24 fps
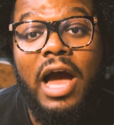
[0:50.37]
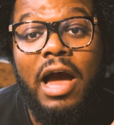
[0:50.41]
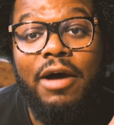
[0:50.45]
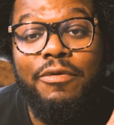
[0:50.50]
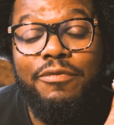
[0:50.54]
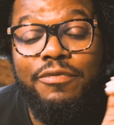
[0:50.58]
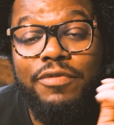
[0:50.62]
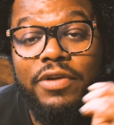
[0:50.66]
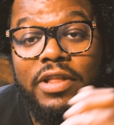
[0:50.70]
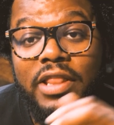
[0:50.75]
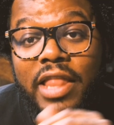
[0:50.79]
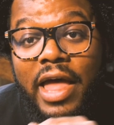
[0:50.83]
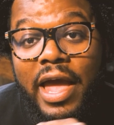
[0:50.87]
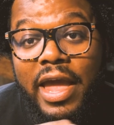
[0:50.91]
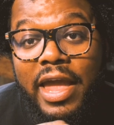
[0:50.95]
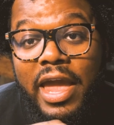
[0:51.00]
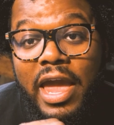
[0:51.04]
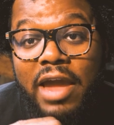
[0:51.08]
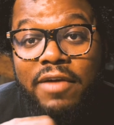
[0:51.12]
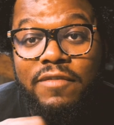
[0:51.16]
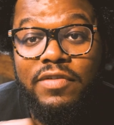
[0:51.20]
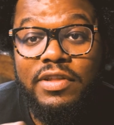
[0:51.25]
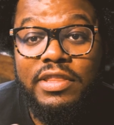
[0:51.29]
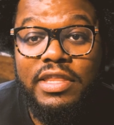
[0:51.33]
I feel like
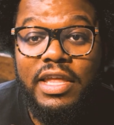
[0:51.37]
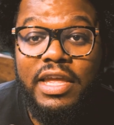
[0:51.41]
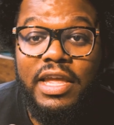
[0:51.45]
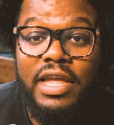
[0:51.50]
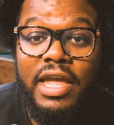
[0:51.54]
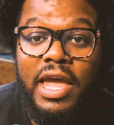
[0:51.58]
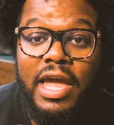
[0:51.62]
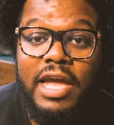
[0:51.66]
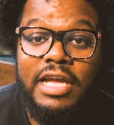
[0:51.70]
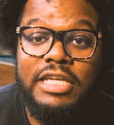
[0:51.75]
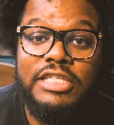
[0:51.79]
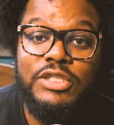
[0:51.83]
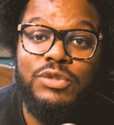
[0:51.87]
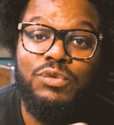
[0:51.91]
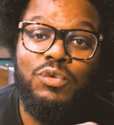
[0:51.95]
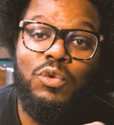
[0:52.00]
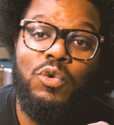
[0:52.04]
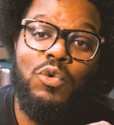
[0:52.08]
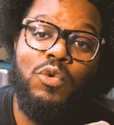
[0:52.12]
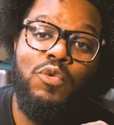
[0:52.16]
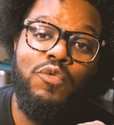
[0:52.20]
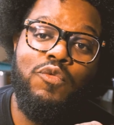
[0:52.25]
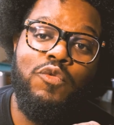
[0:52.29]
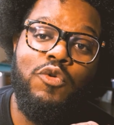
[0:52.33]
everything has
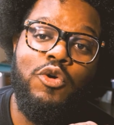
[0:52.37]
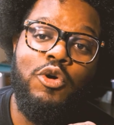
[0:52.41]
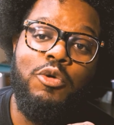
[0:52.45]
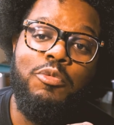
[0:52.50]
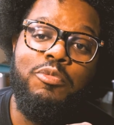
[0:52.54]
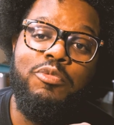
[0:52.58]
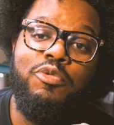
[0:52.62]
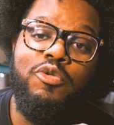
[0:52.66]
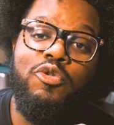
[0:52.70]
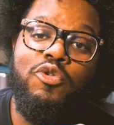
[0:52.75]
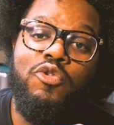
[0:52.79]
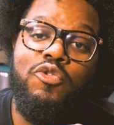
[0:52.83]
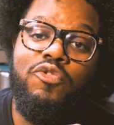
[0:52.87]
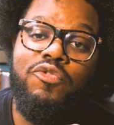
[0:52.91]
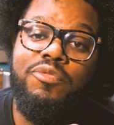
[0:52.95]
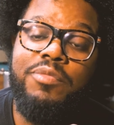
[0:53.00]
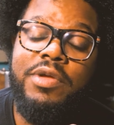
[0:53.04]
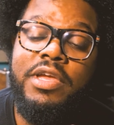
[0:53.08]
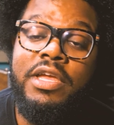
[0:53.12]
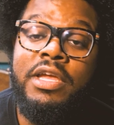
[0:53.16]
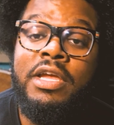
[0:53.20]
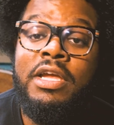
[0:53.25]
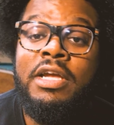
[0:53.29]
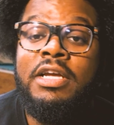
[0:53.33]
room for
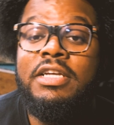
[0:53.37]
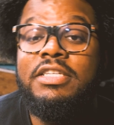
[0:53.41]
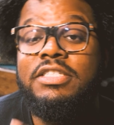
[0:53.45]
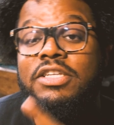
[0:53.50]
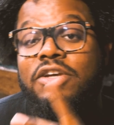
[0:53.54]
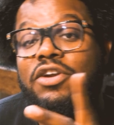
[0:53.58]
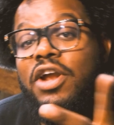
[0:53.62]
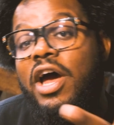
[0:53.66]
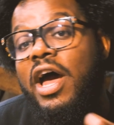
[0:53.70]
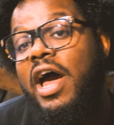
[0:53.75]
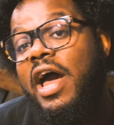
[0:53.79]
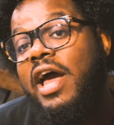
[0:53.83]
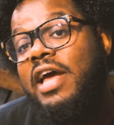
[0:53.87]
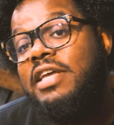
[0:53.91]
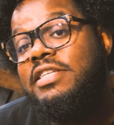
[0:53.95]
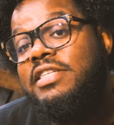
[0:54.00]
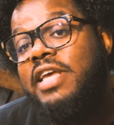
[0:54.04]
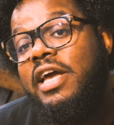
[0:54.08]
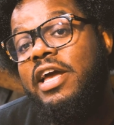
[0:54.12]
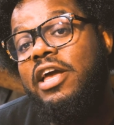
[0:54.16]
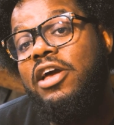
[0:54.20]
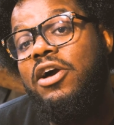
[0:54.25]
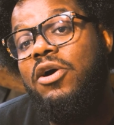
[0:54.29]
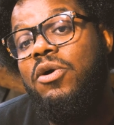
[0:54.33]
improvement, so the highest
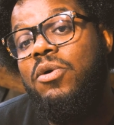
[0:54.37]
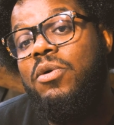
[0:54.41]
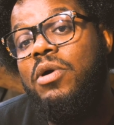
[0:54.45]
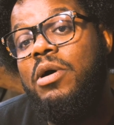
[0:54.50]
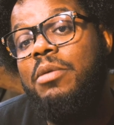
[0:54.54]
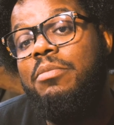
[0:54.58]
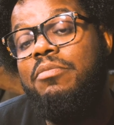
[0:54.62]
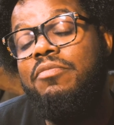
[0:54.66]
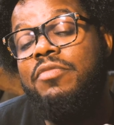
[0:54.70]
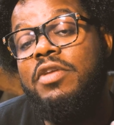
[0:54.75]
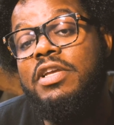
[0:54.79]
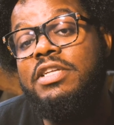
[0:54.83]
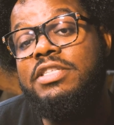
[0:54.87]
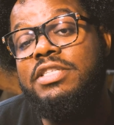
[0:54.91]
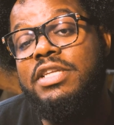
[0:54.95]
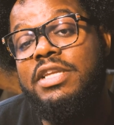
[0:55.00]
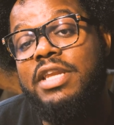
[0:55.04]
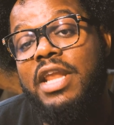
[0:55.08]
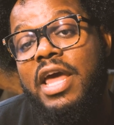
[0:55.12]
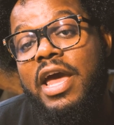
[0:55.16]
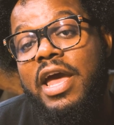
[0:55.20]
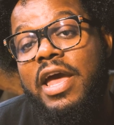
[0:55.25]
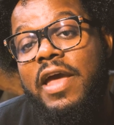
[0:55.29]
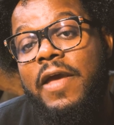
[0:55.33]
I go up is a
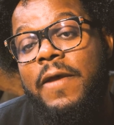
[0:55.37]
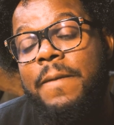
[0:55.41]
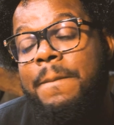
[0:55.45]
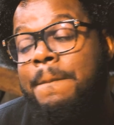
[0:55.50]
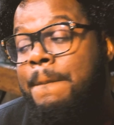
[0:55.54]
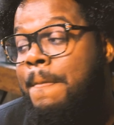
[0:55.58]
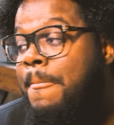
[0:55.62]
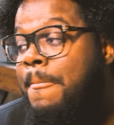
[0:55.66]
9.